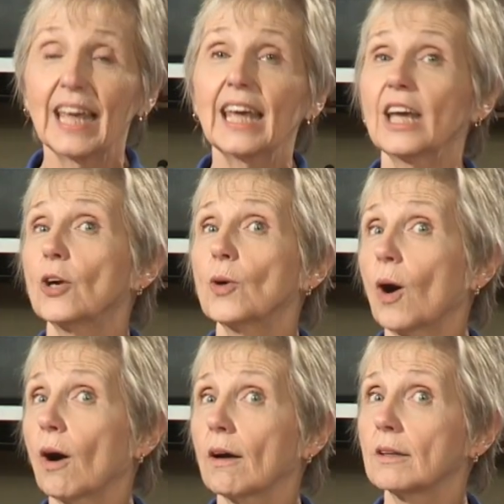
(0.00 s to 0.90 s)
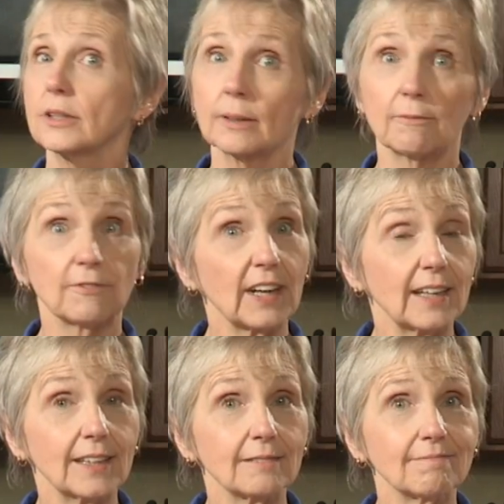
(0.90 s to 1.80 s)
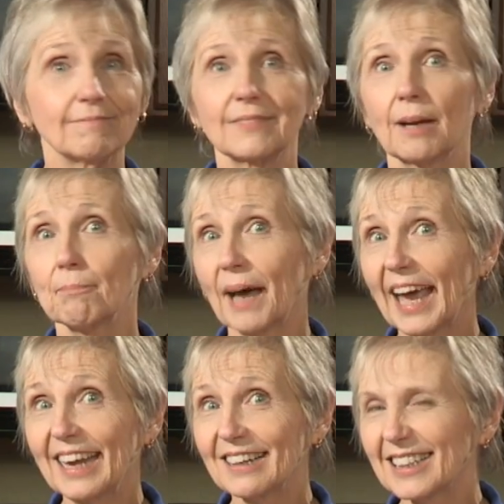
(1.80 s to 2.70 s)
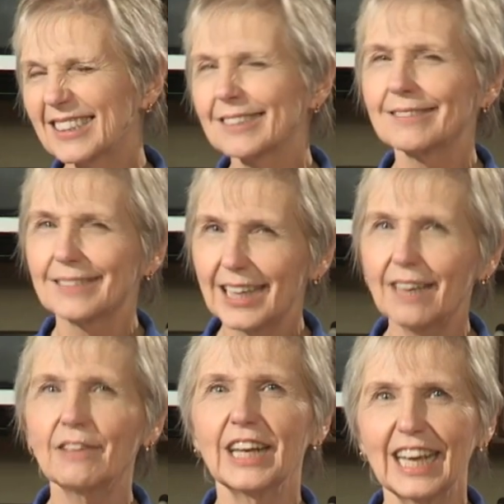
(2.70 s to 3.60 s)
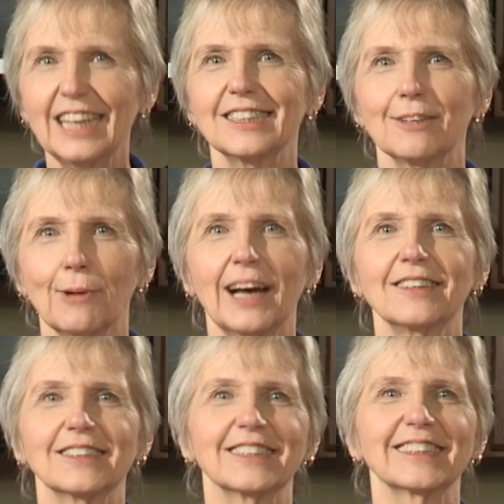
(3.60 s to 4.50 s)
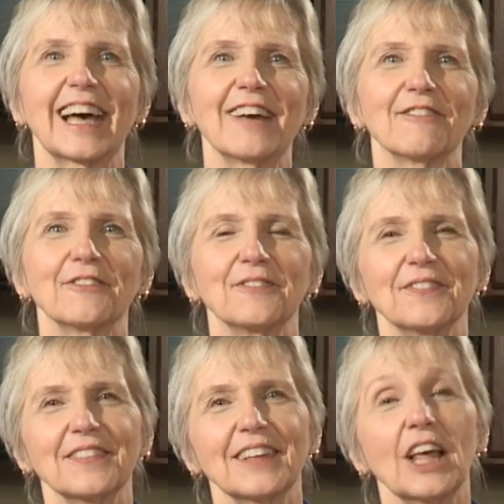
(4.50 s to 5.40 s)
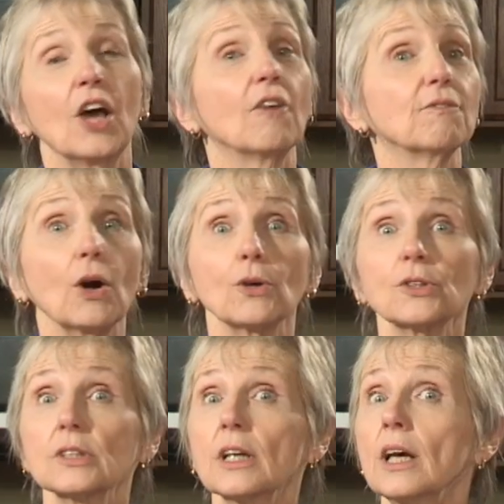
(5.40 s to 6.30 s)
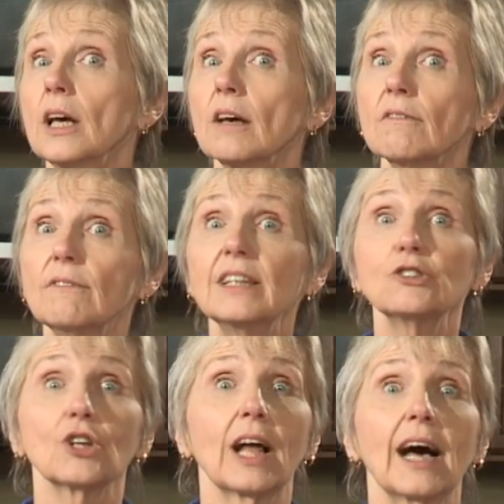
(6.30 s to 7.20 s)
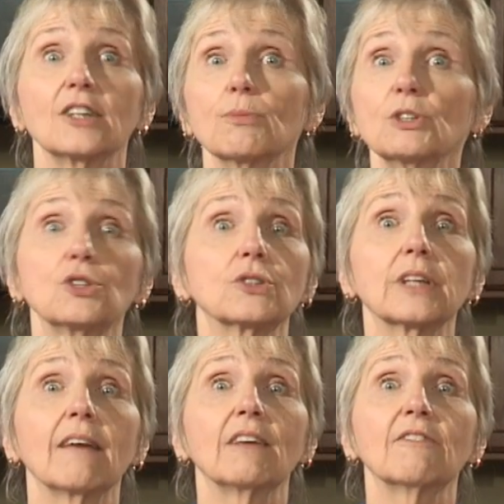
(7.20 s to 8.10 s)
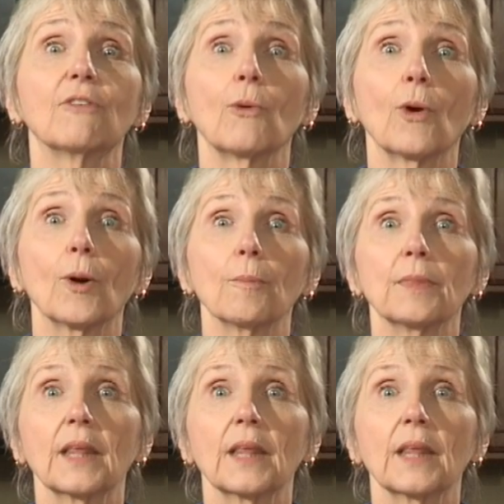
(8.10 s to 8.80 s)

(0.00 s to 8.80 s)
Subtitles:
Here are some fun, painless, even easy ways to save. First, visualize what you're saving for.